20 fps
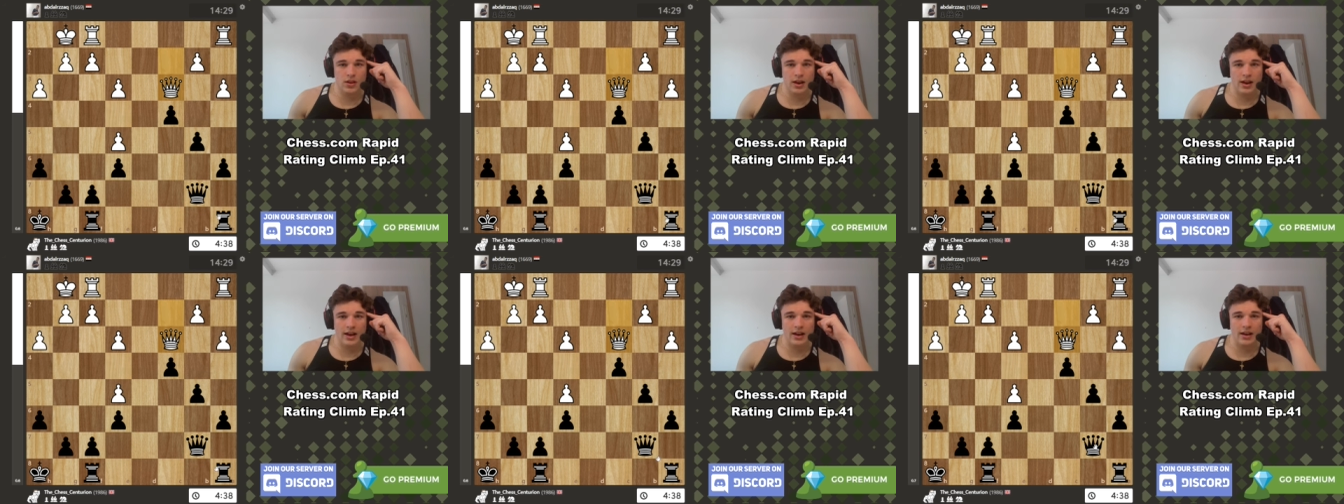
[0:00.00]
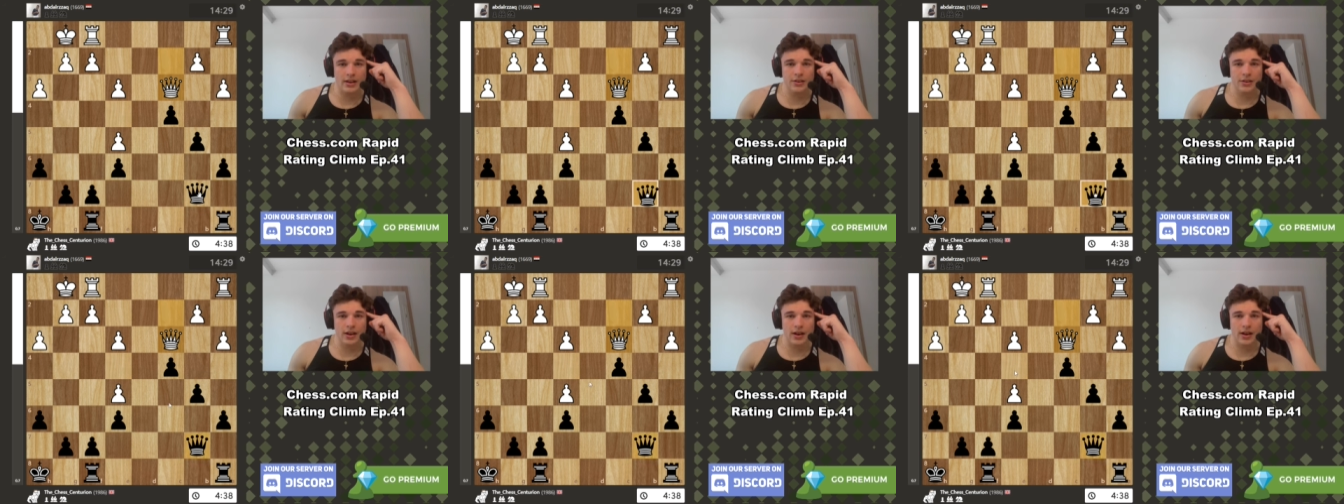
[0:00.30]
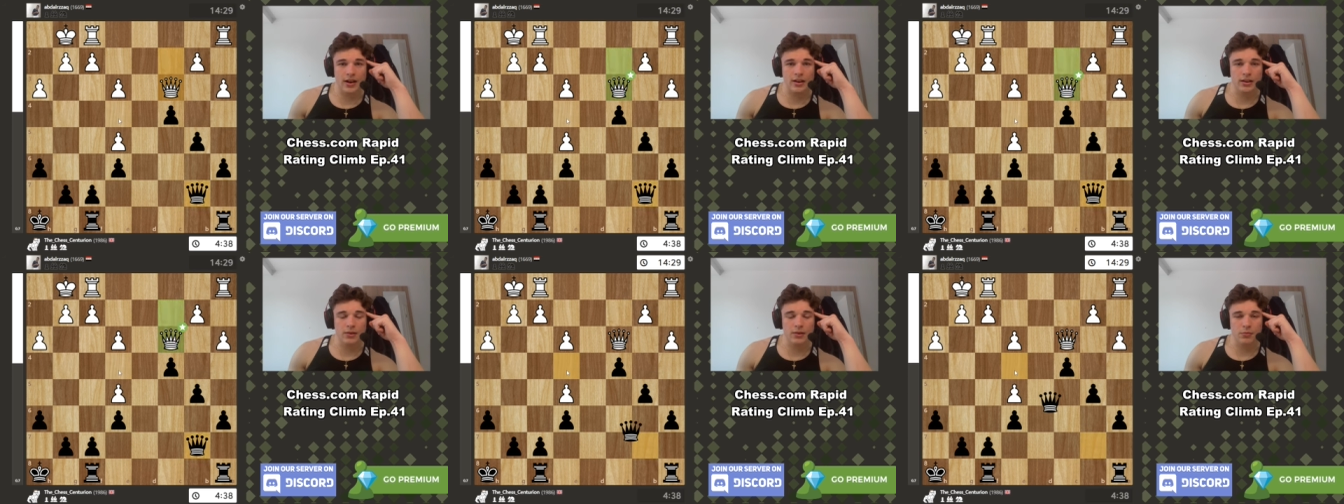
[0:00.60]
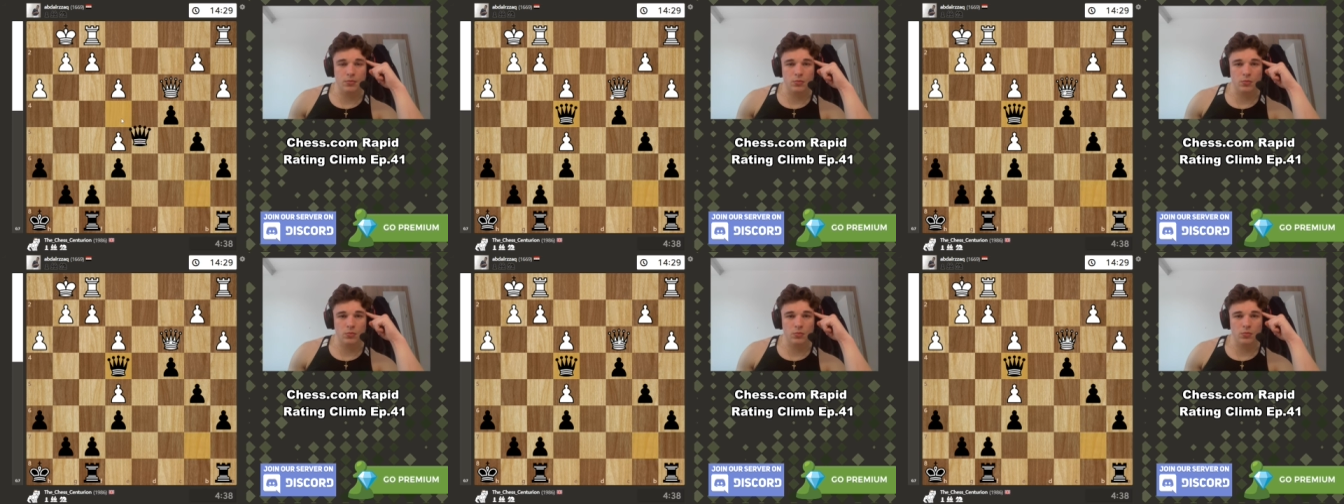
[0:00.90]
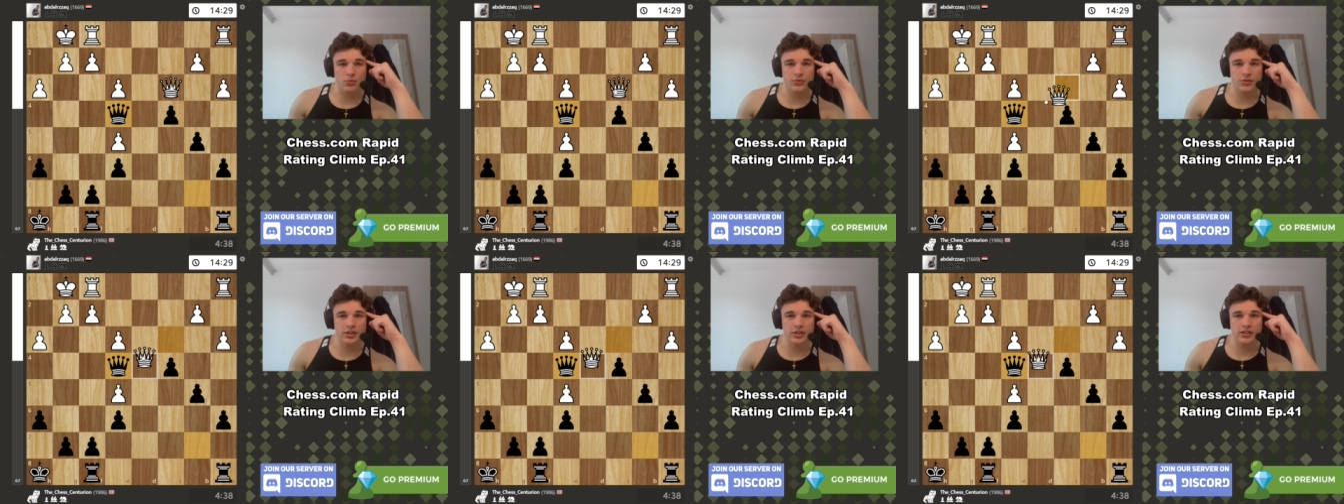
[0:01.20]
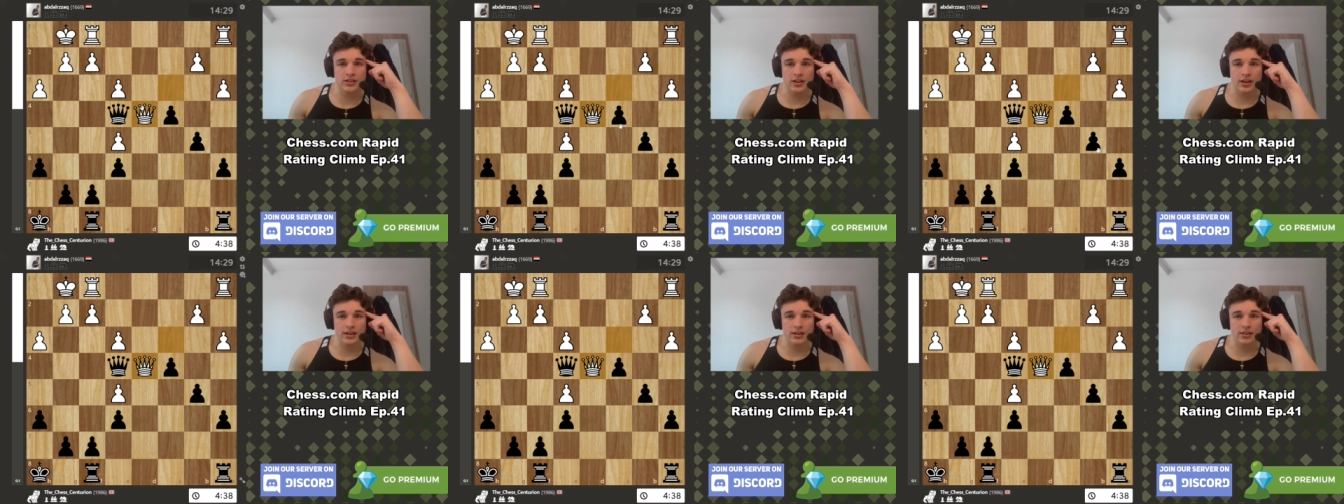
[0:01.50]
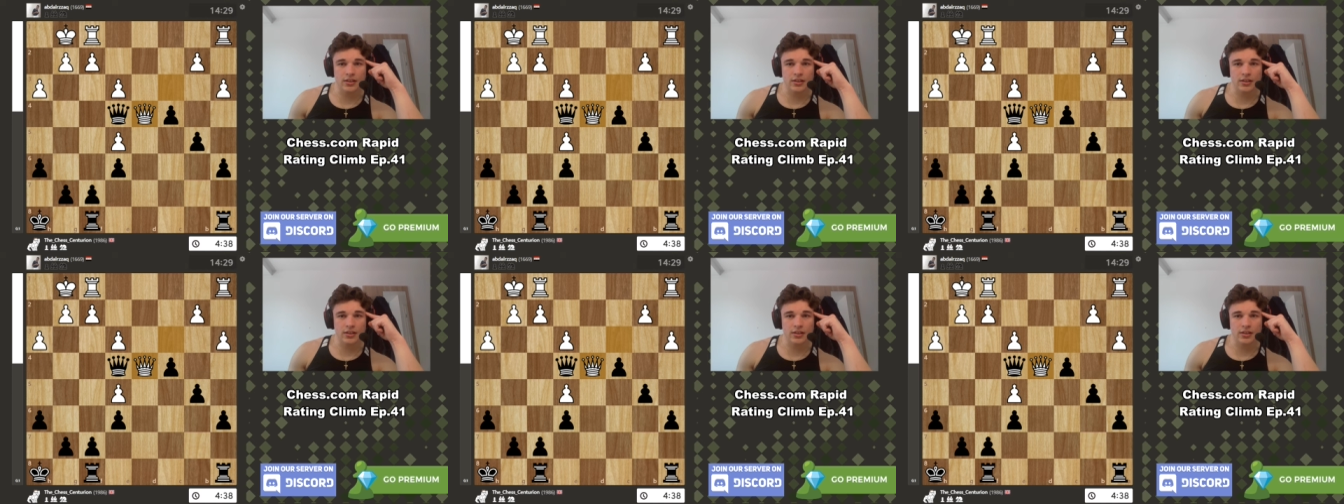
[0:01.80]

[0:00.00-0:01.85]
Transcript: And I didn't like